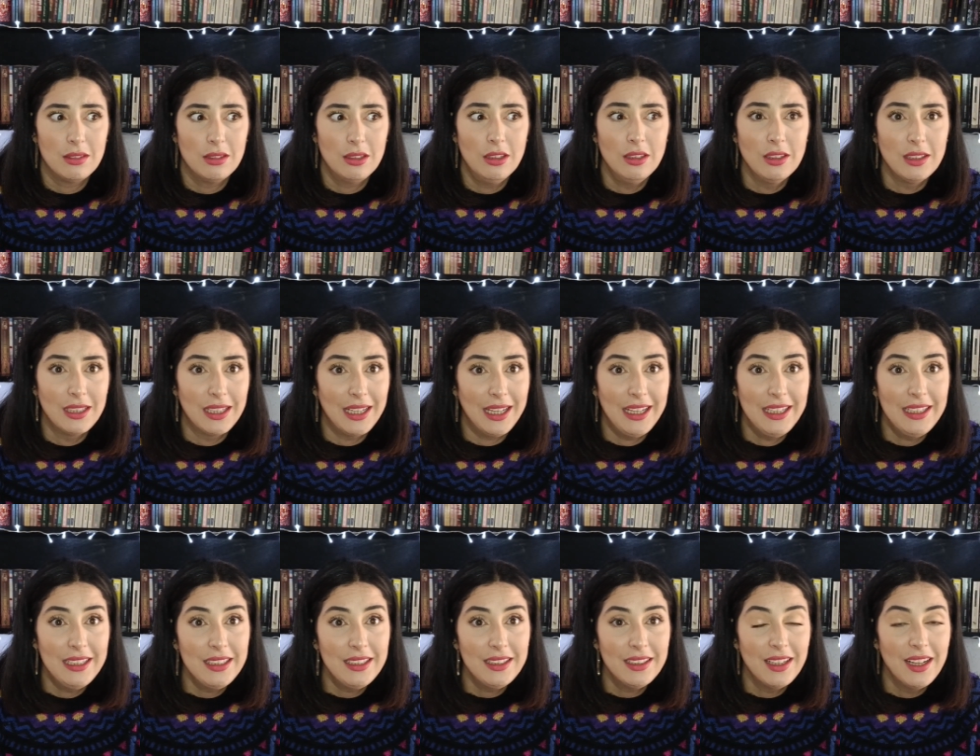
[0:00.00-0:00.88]

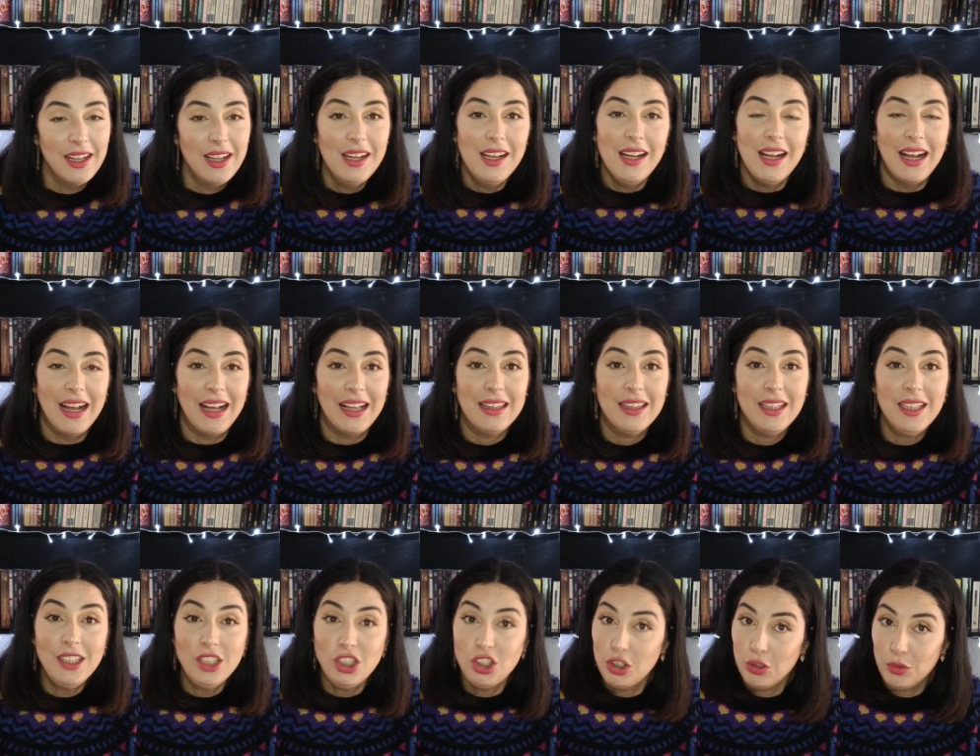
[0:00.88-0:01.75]
okay, and
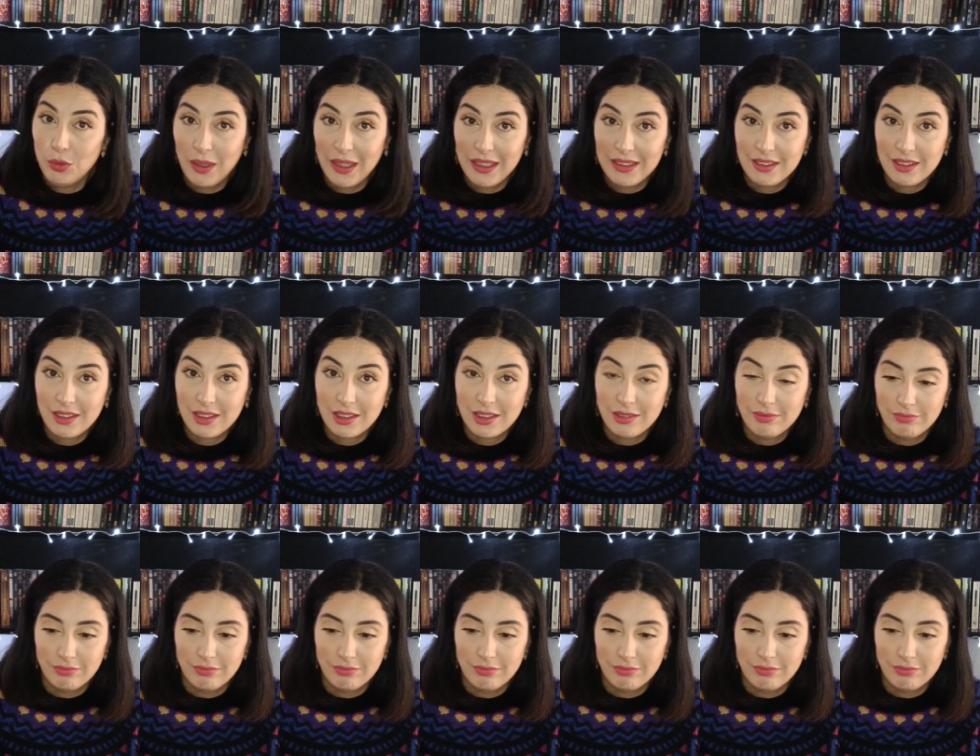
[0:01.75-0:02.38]
then he went